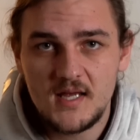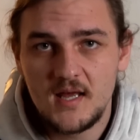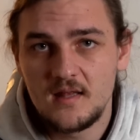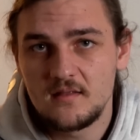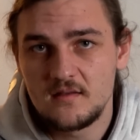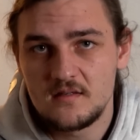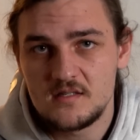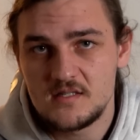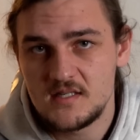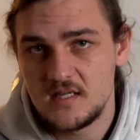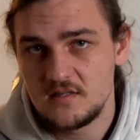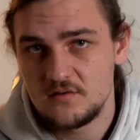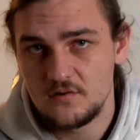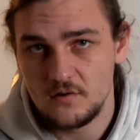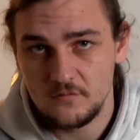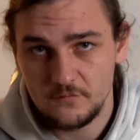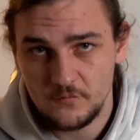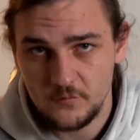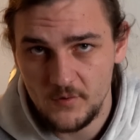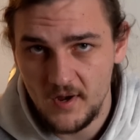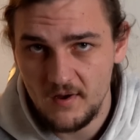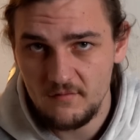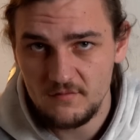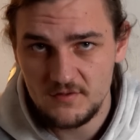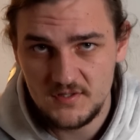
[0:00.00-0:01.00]
and the center of
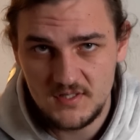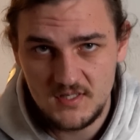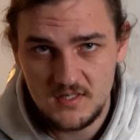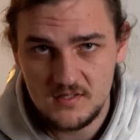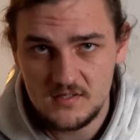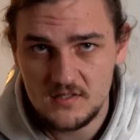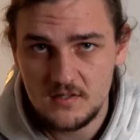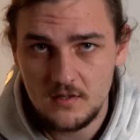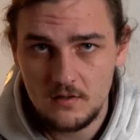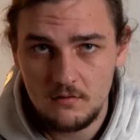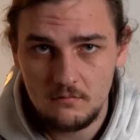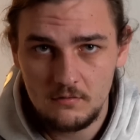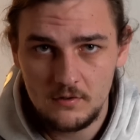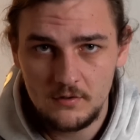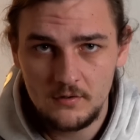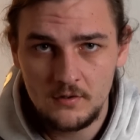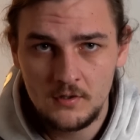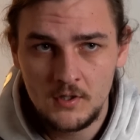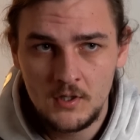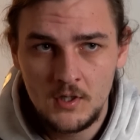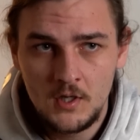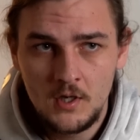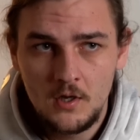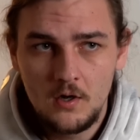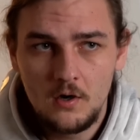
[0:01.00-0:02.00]
gravity is lower,
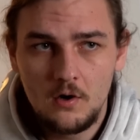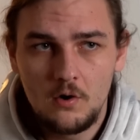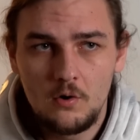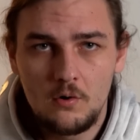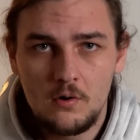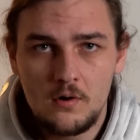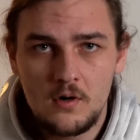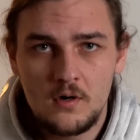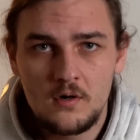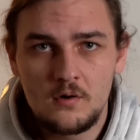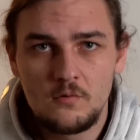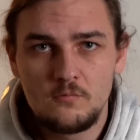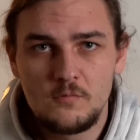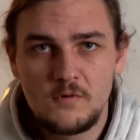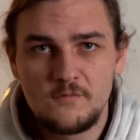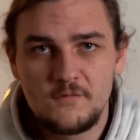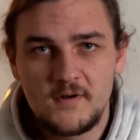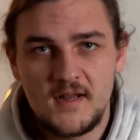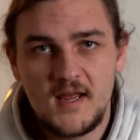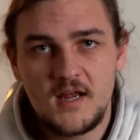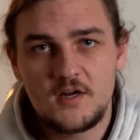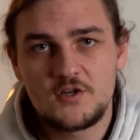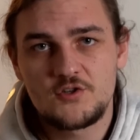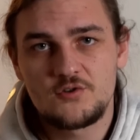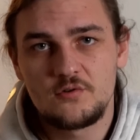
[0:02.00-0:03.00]
or with an
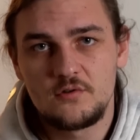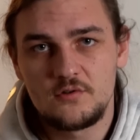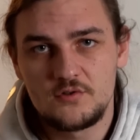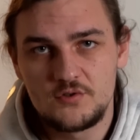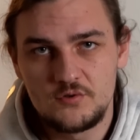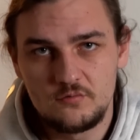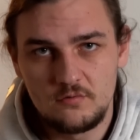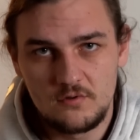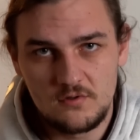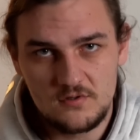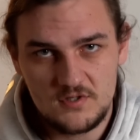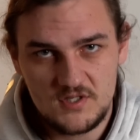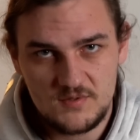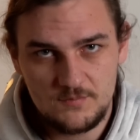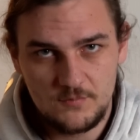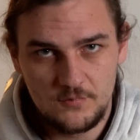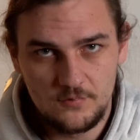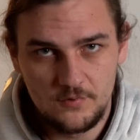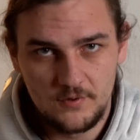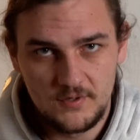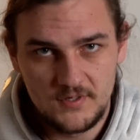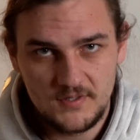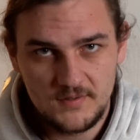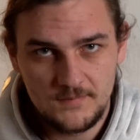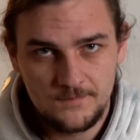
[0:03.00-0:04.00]
actual dual
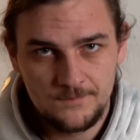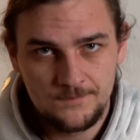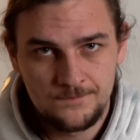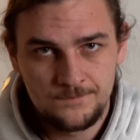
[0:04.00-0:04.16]
sport.